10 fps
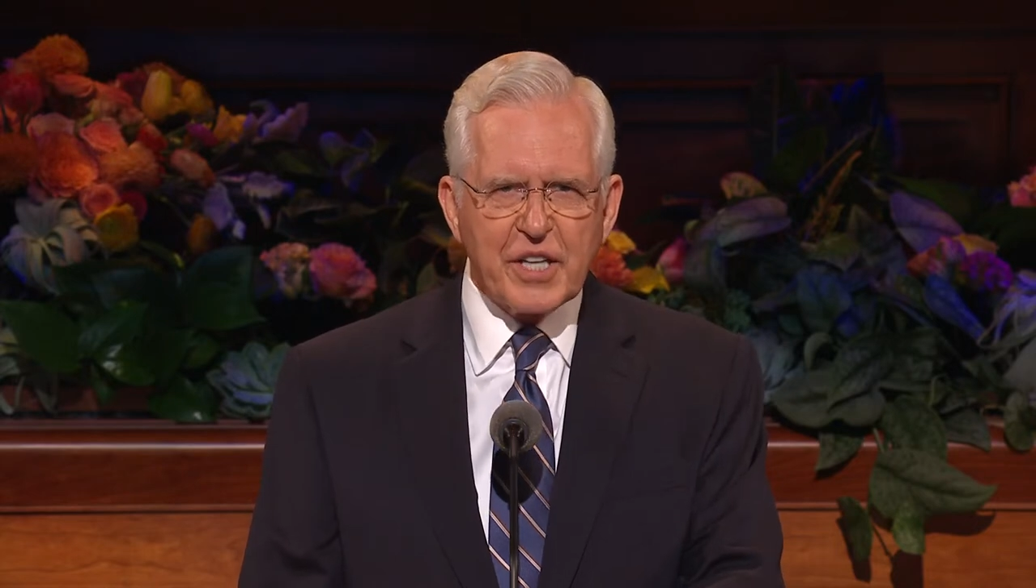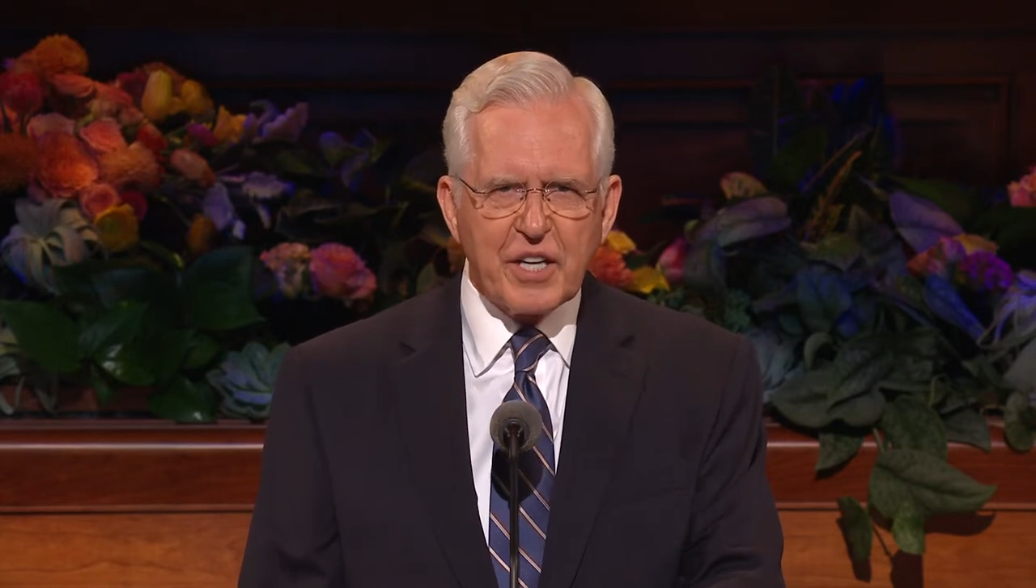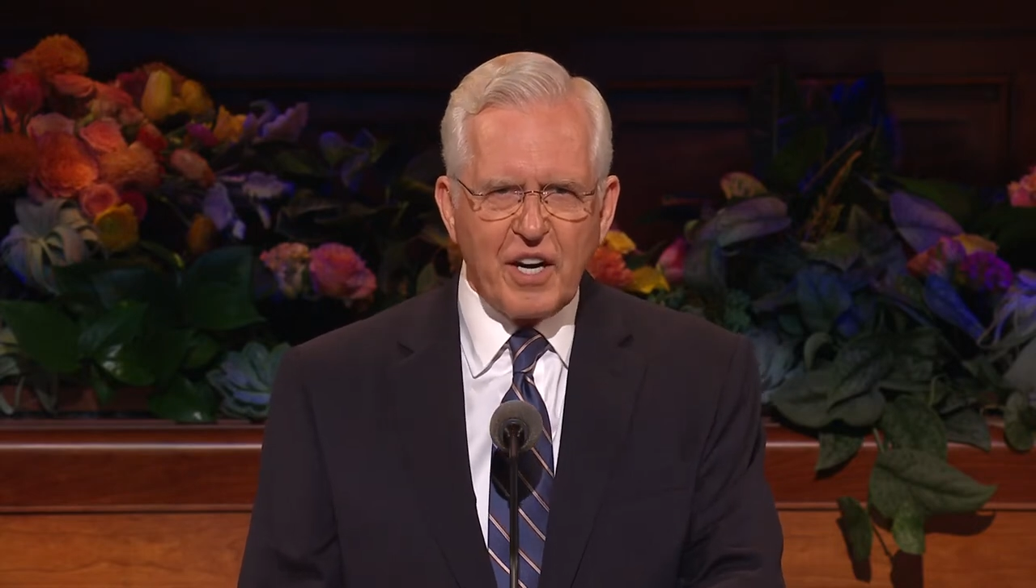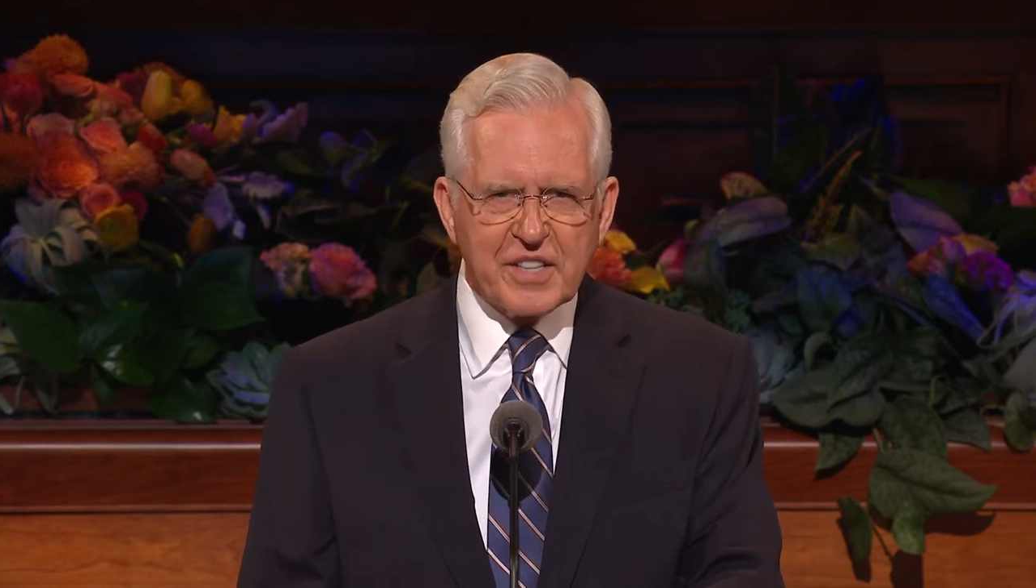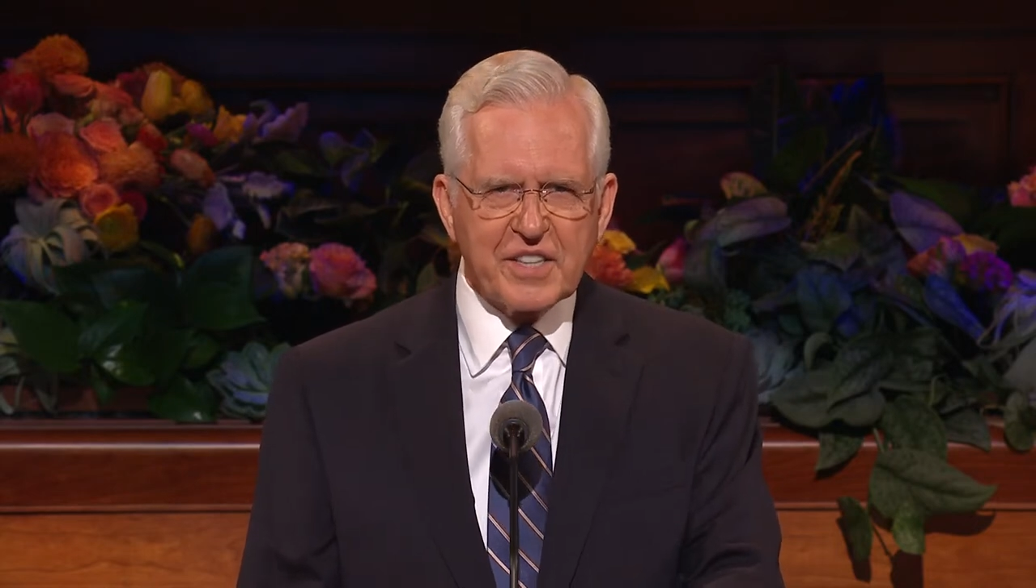
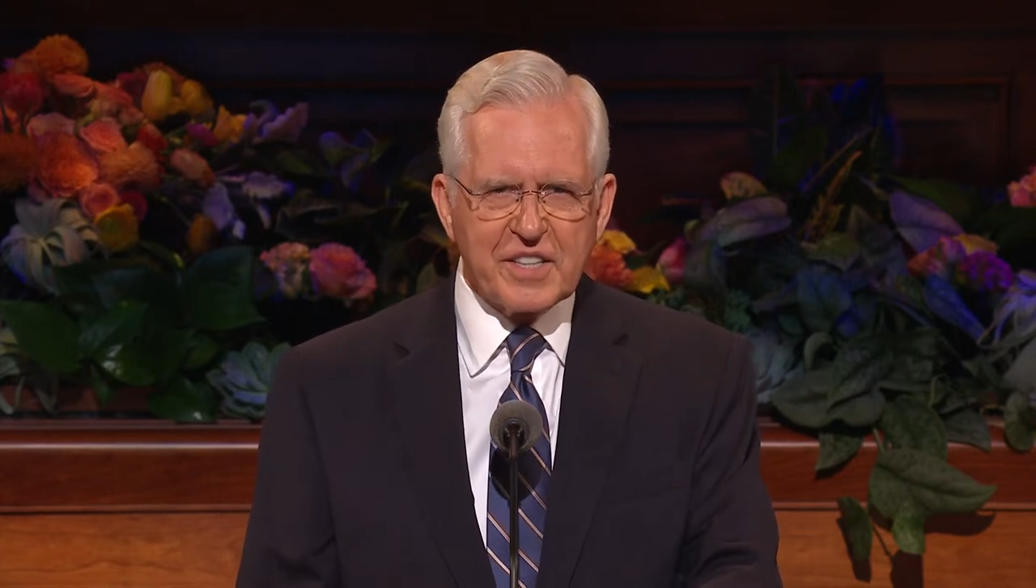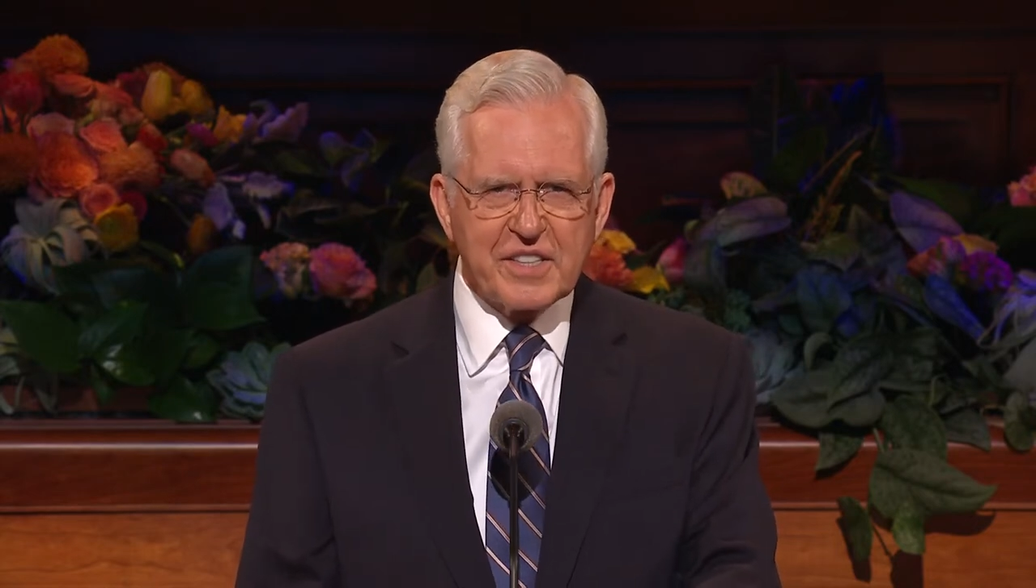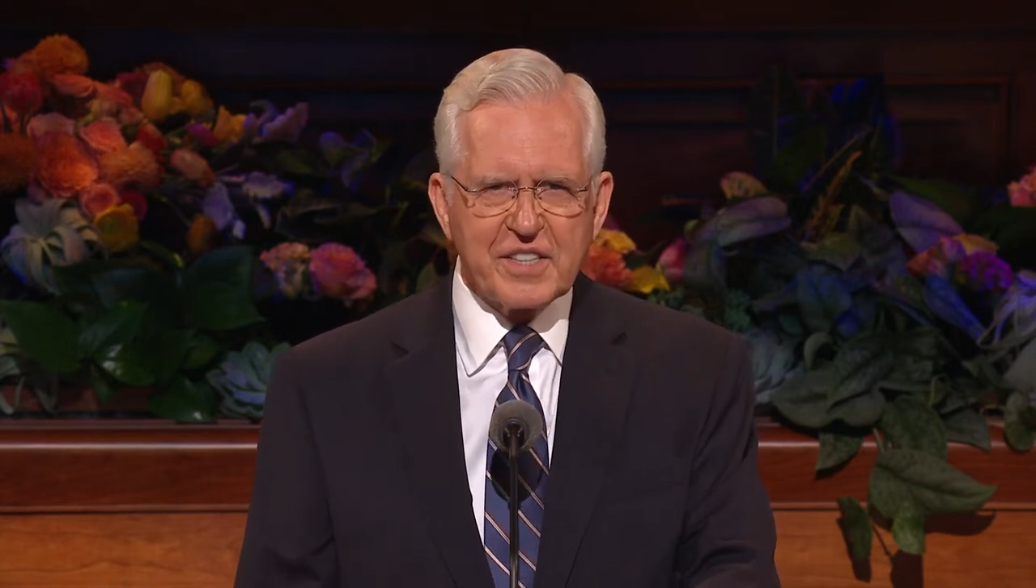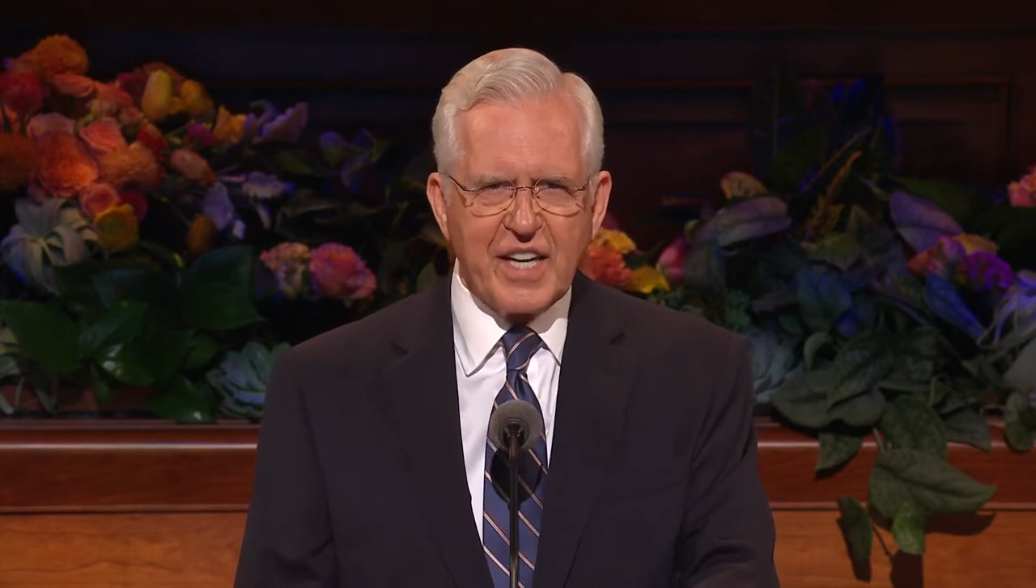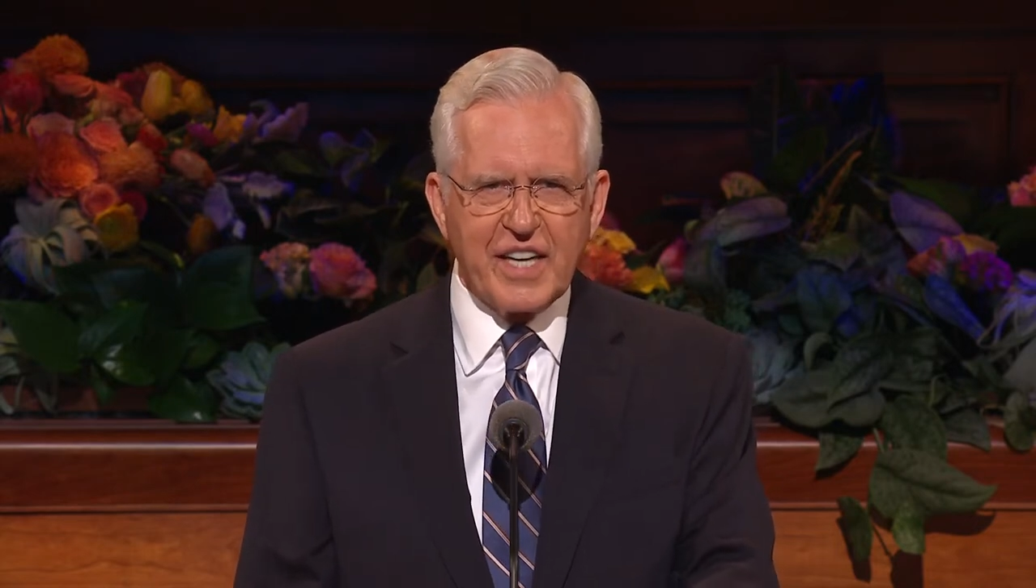
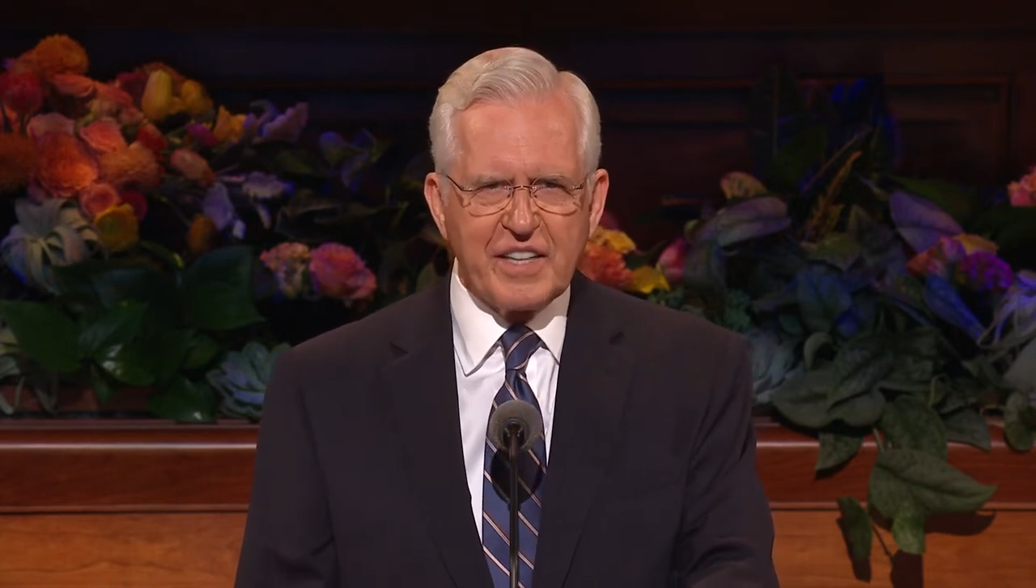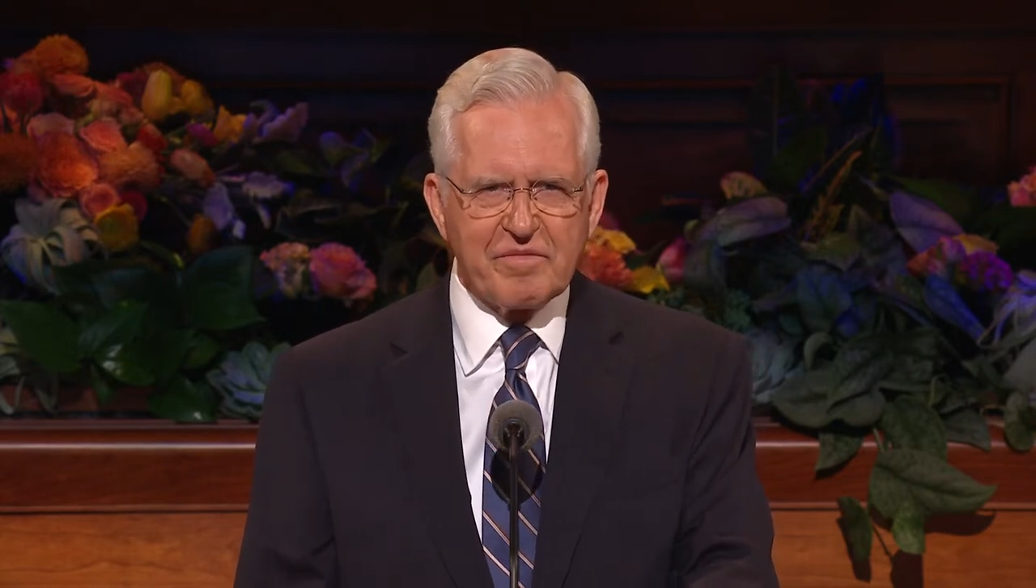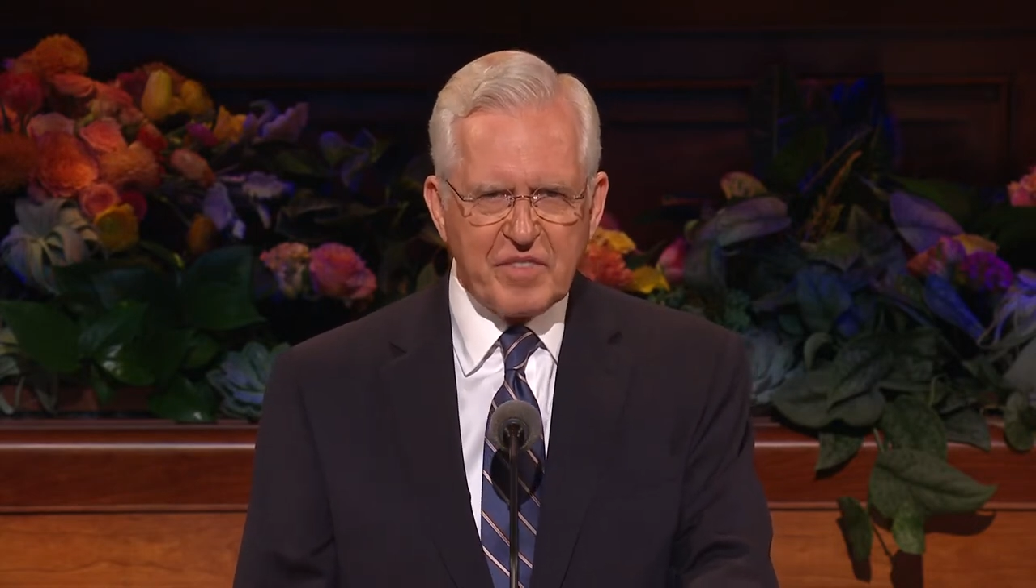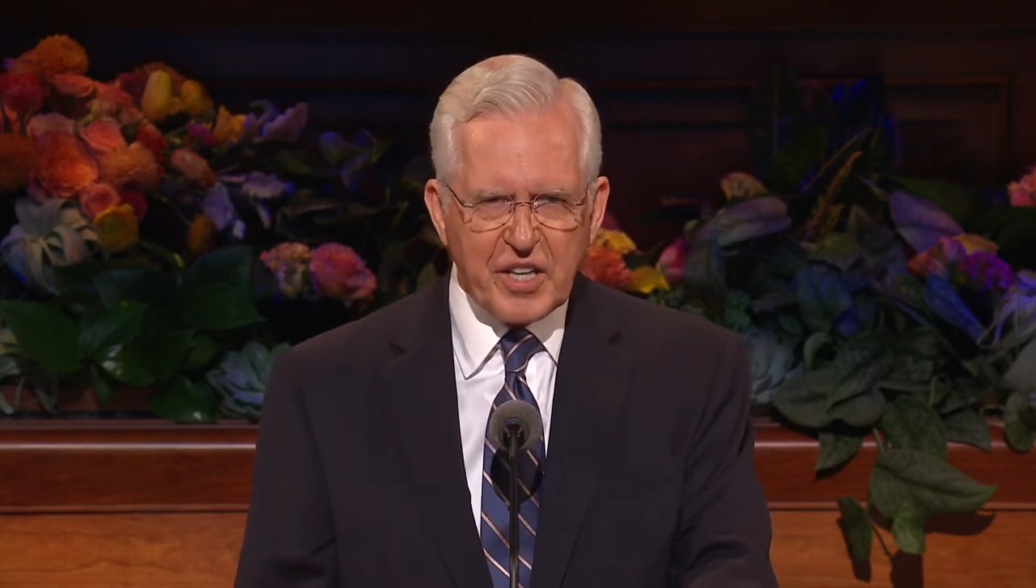continent and